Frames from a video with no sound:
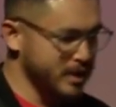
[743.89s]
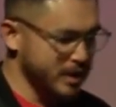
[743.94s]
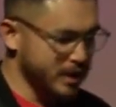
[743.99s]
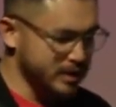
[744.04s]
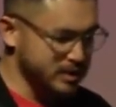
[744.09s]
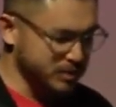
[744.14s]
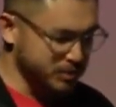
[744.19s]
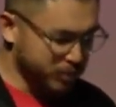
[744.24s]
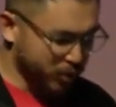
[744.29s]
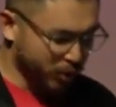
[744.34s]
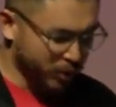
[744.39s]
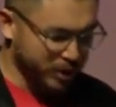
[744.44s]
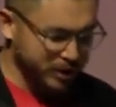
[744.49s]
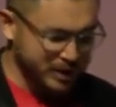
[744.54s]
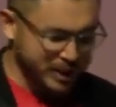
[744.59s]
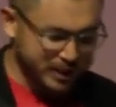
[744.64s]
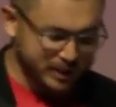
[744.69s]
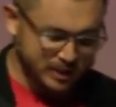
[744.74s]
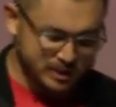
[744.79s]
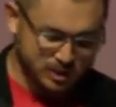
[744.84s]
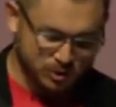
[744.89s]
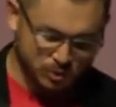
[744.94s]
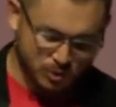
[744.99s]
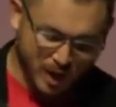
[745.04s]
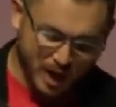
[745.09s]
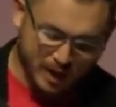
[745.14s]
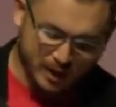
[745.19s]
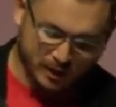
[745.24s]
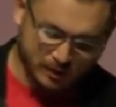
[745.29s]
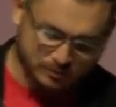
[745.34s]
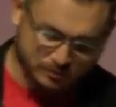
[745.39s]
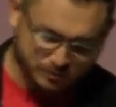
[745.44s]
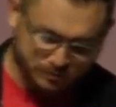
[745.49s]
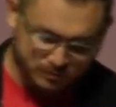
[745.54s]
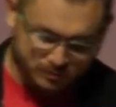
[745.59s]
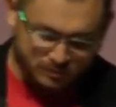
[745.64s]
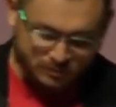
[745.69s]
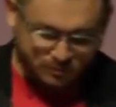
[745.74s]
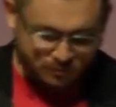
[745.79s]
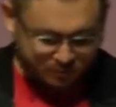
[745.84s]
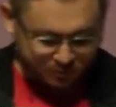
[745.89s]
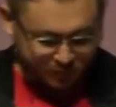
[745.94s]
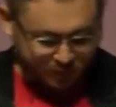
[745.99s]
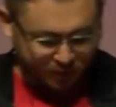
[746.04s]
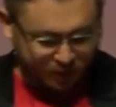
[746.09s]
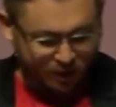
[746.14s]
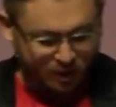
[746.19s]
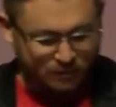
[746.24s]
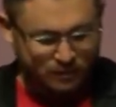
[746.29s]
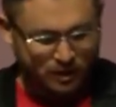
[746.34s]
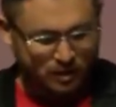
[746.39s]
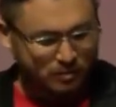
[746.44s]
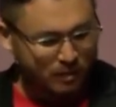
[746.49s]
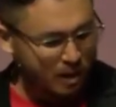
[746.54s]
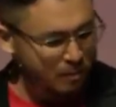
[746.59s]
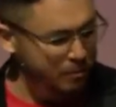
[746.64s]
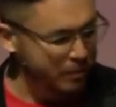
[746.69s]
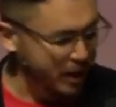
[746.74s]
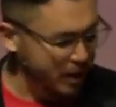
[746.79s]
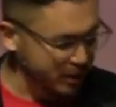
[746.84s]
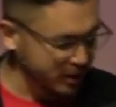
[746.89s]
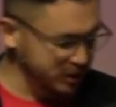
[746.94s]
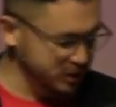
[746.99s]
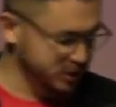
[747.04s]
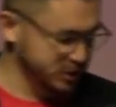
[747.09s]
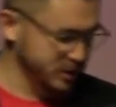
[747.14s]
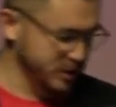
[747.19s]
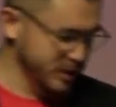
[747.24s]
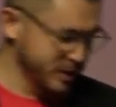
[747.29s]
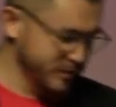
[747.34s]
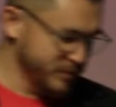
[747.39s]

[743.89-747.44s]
It's important that it's in writing. Even in my marriage,